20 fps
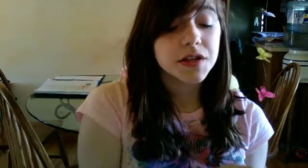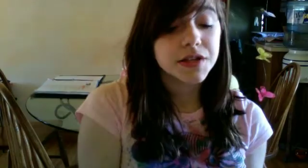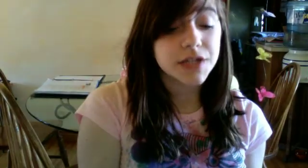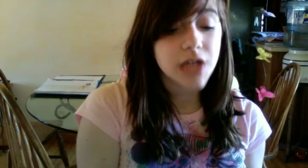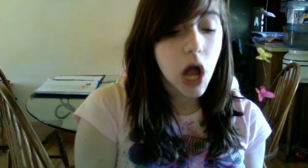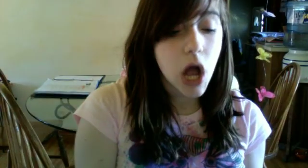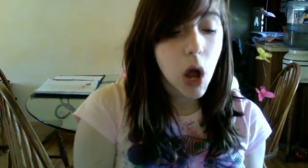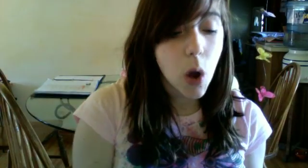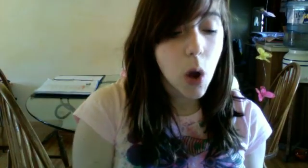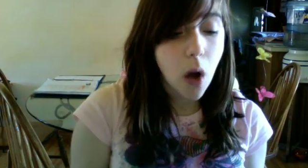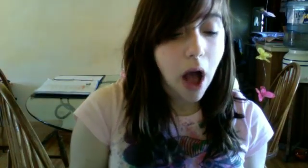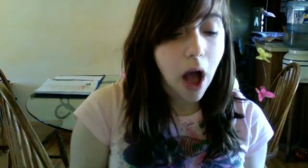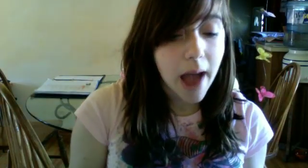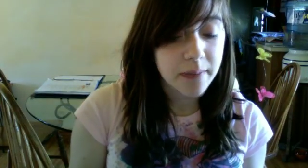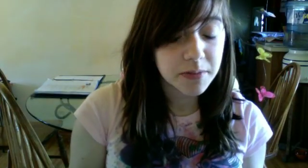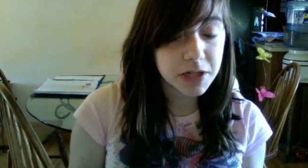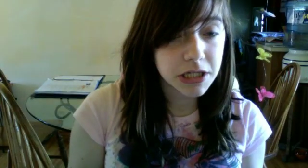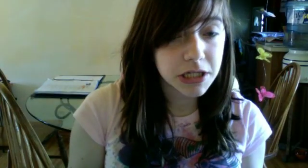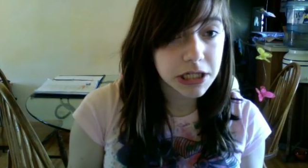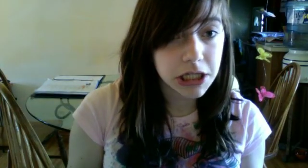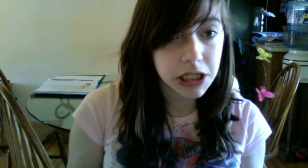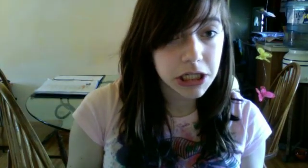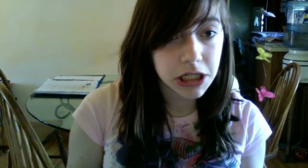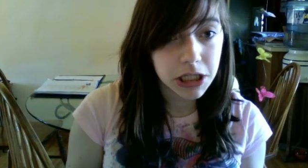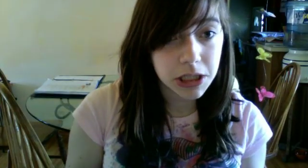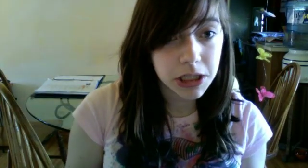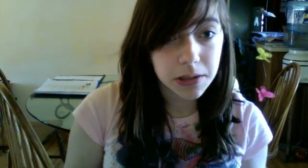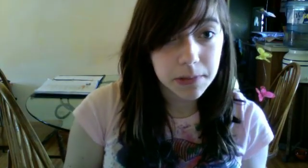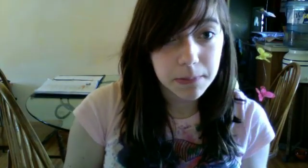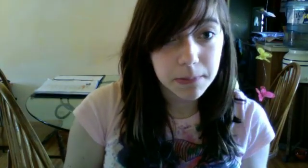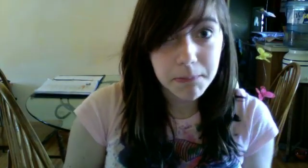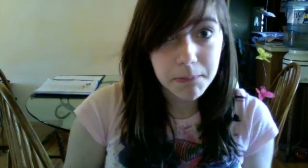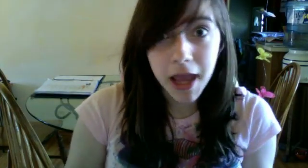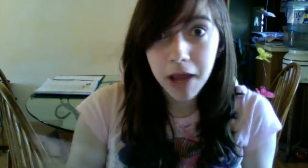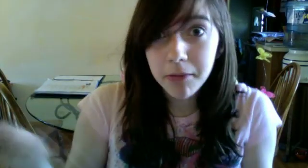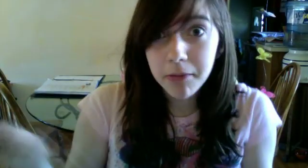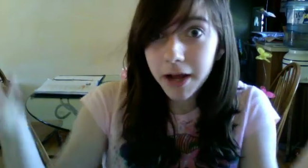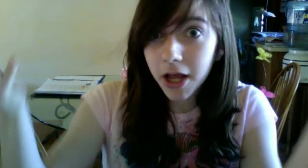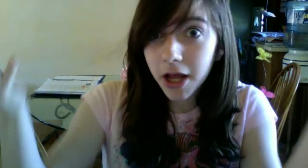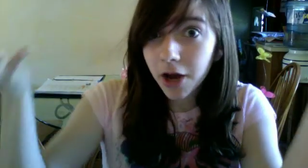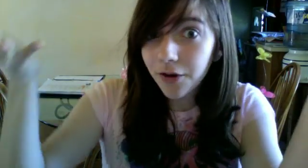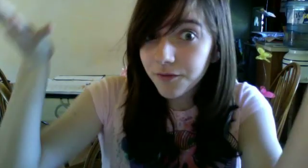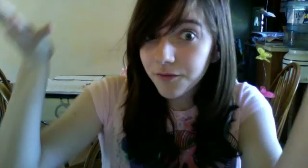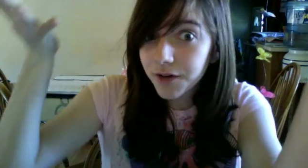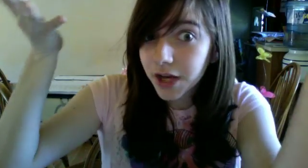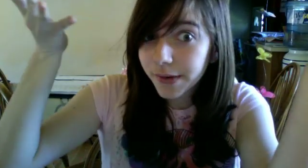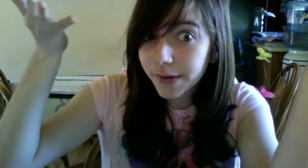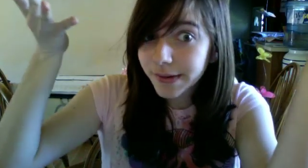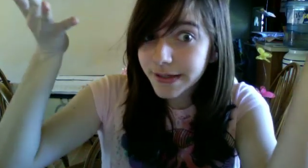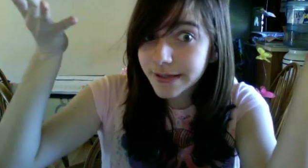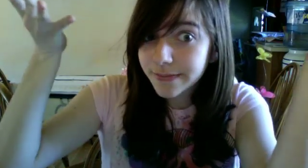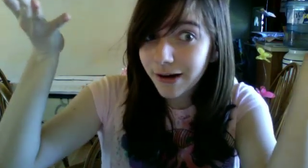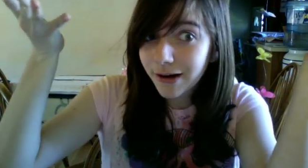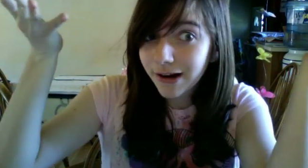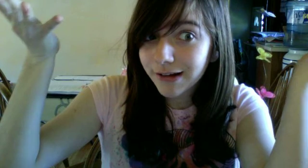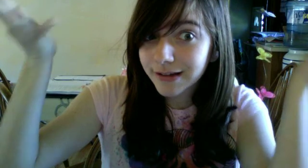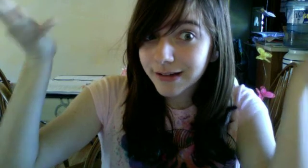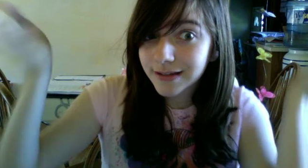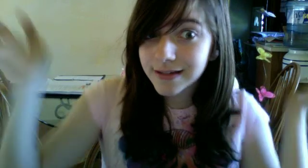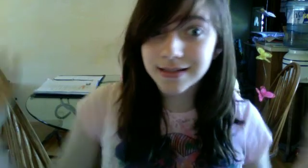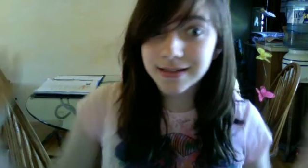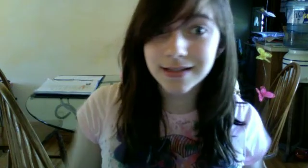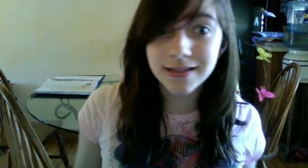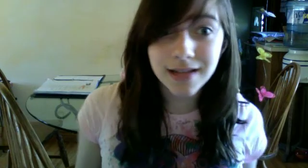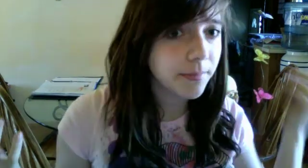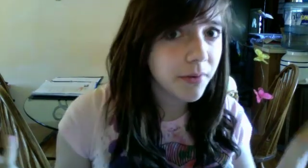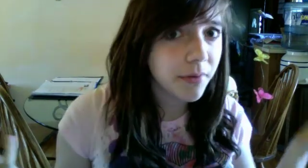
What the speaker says: so I'm just gonna make my own video response.